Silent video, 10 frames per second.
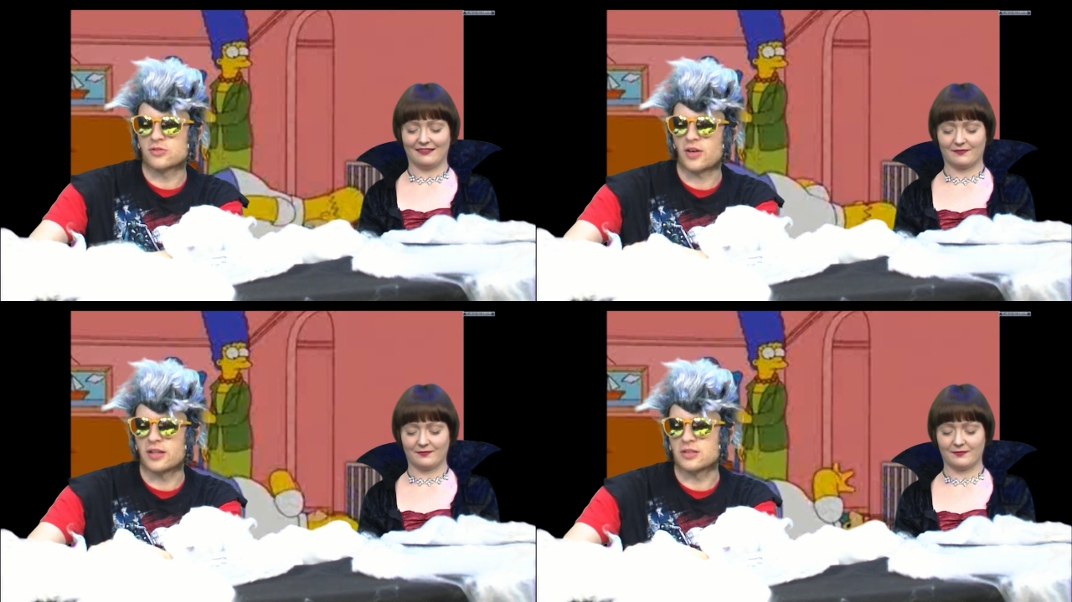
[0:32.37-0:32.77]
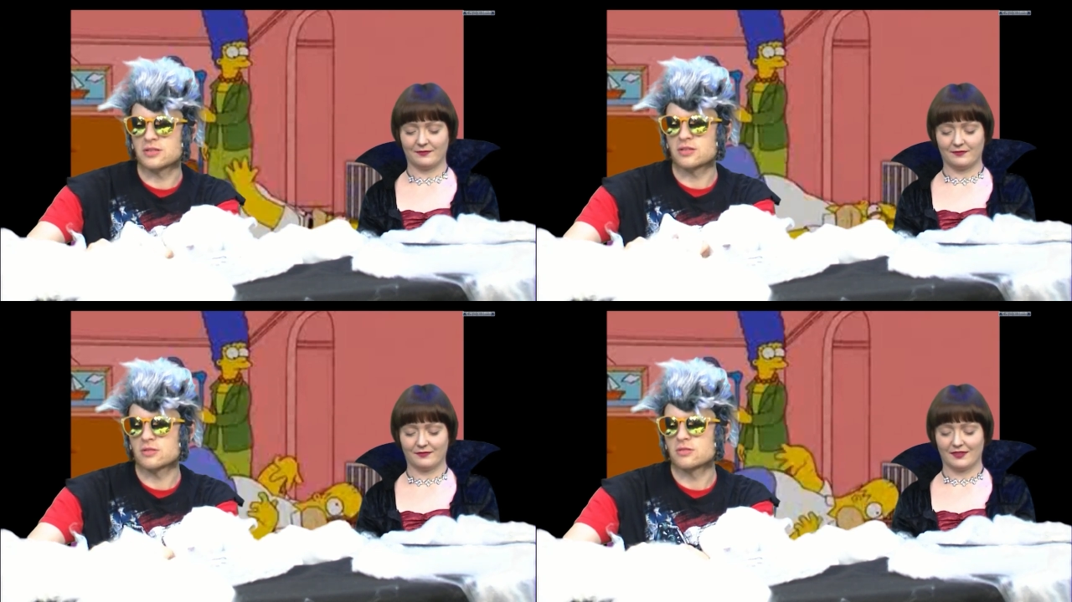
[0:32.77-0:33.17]
Speaker 1: find
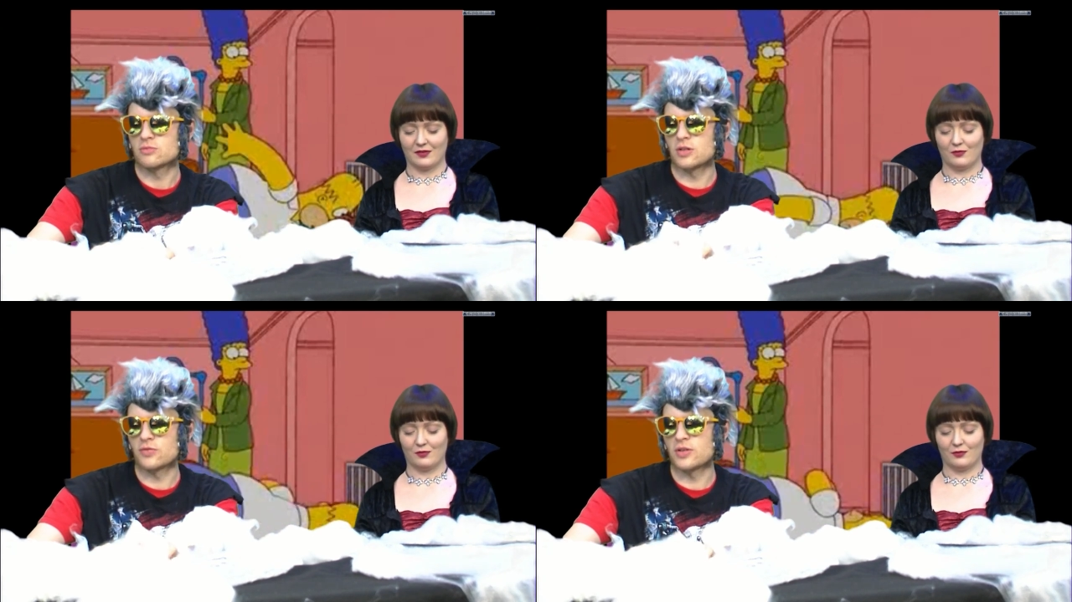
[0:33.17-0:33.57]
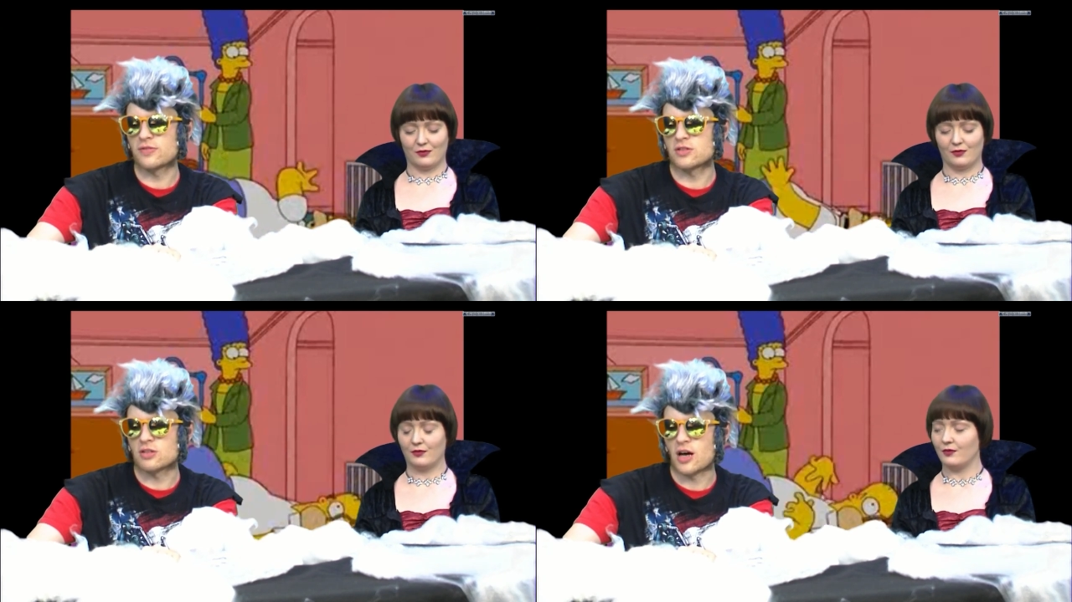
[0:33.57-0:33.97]
us? What if we
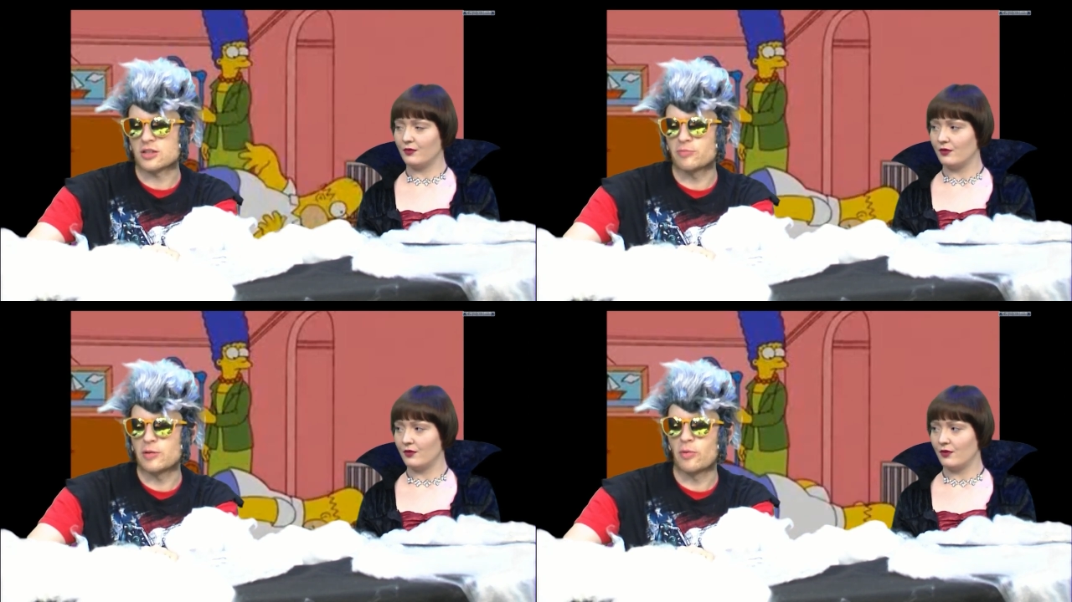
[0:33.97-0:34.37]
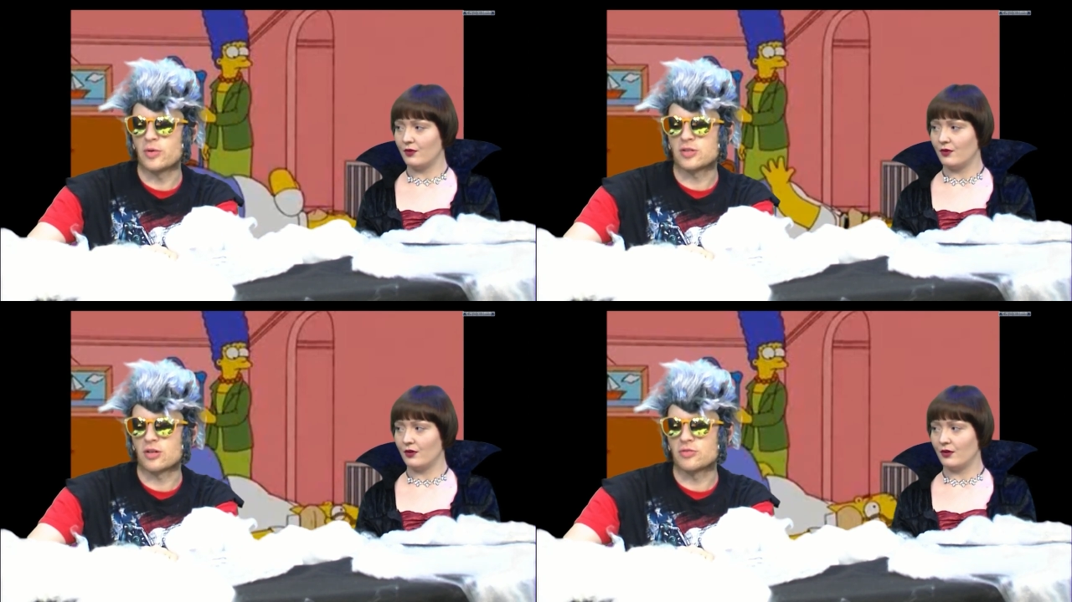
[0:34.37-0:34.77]
have to talk to people
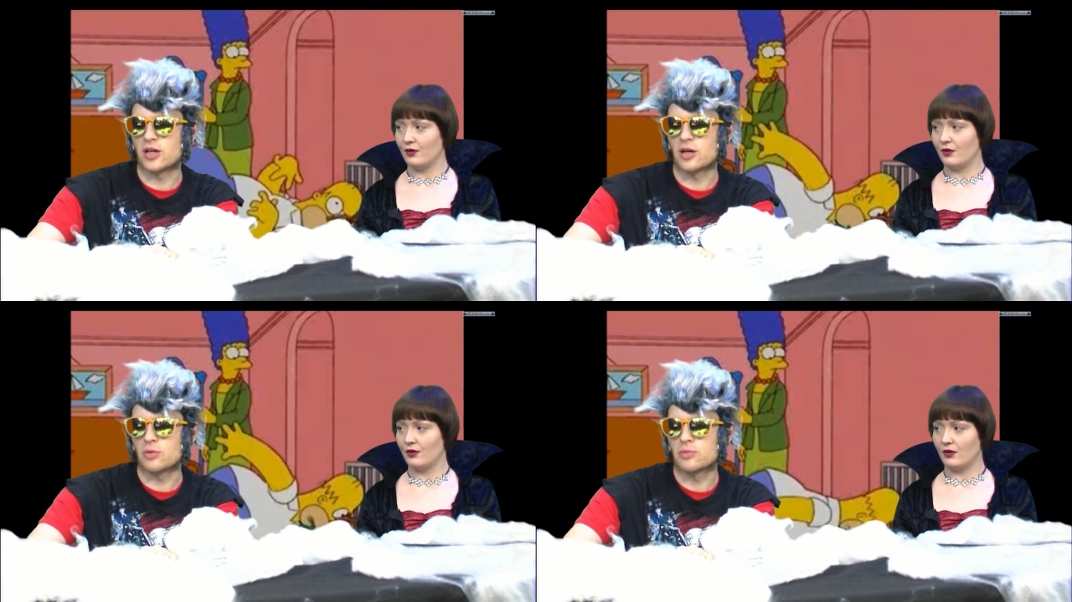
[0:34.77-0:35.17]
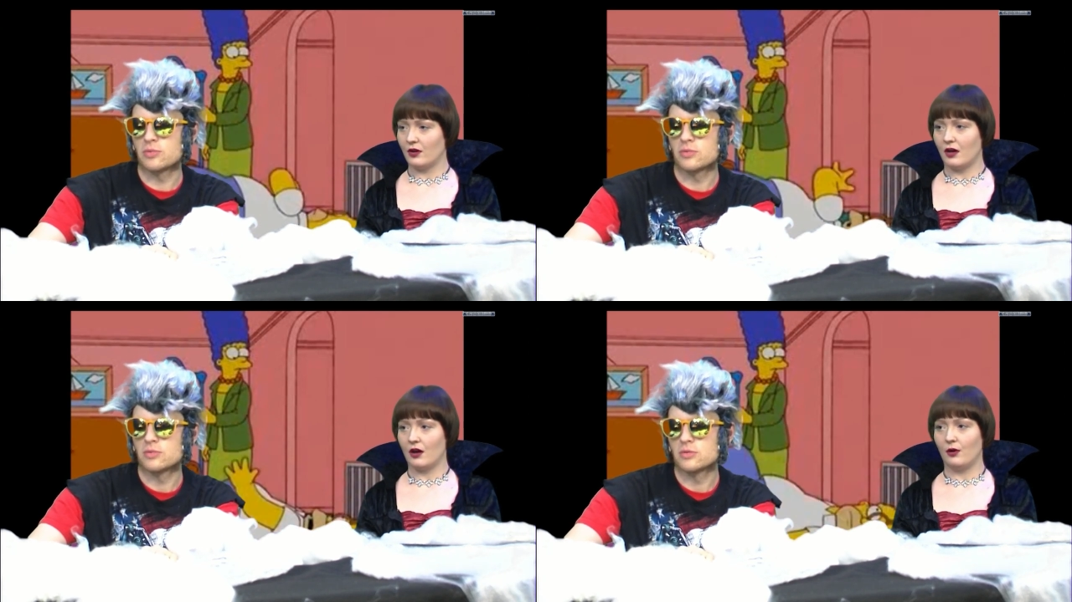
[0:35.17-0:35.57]
we don't know?
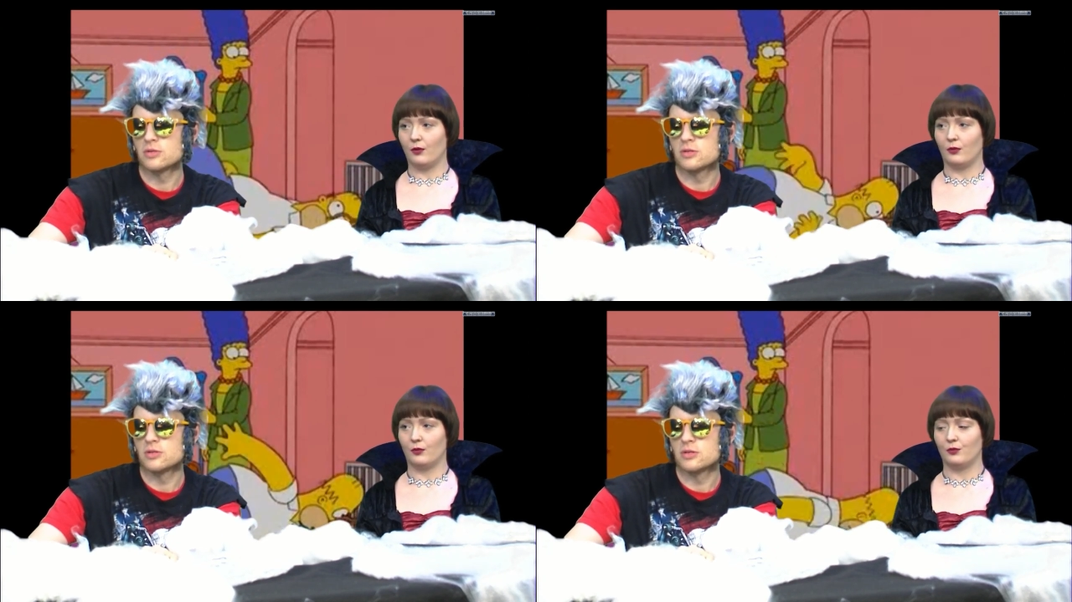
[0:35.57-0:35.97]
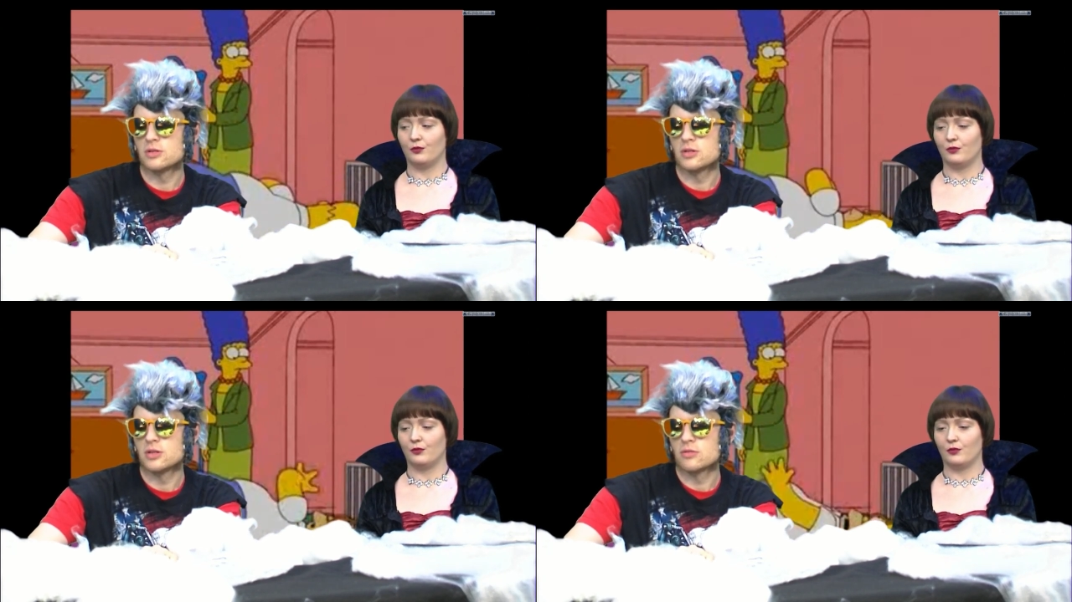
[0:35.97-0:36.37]
Oh.
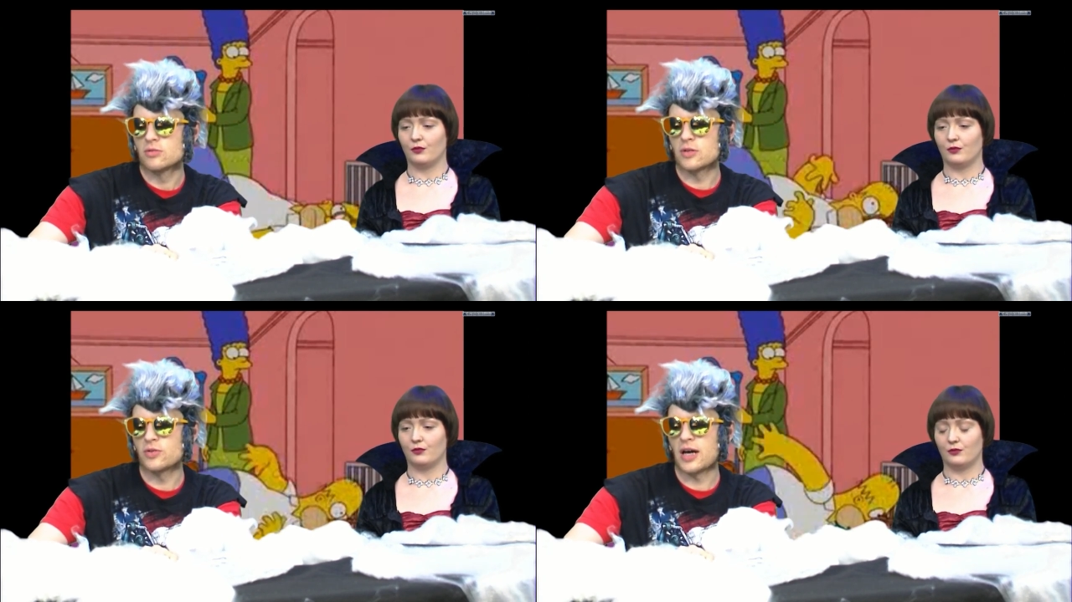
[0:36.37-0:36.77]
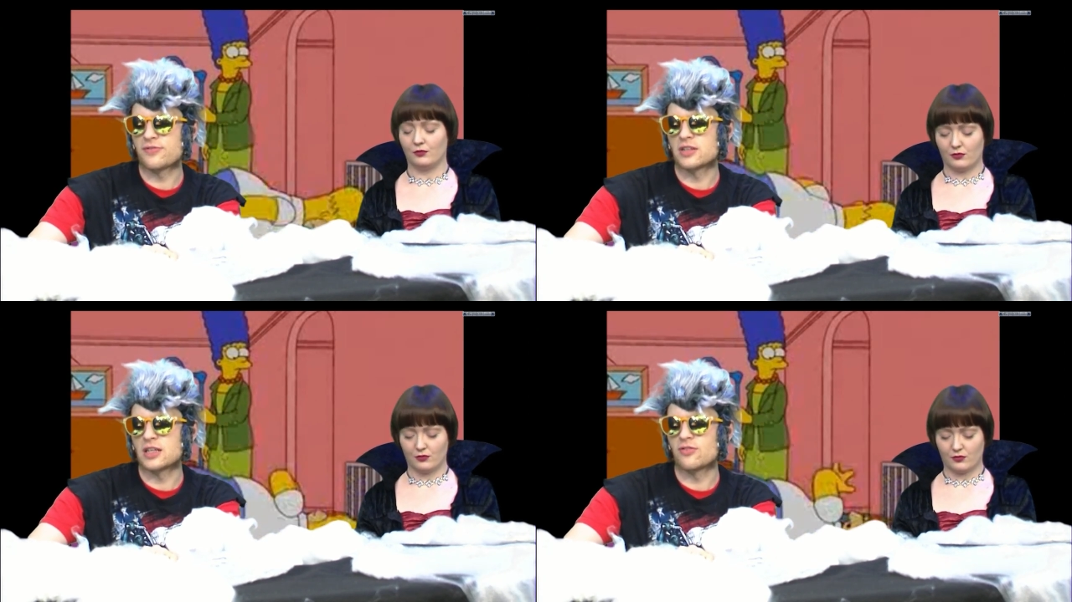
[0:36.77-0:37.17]
What if we
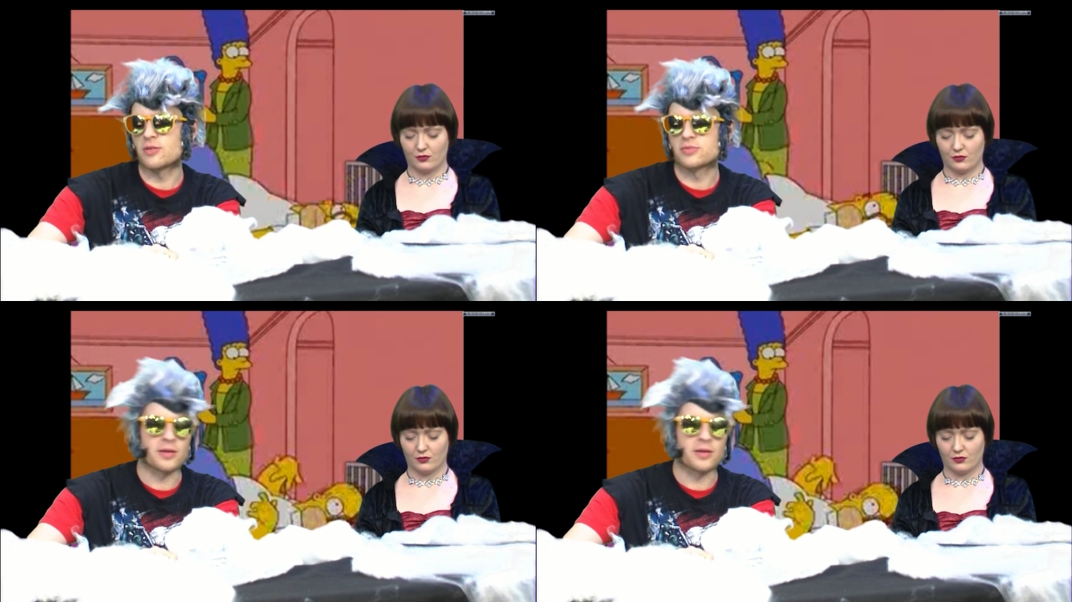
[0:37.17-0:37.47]
have to give them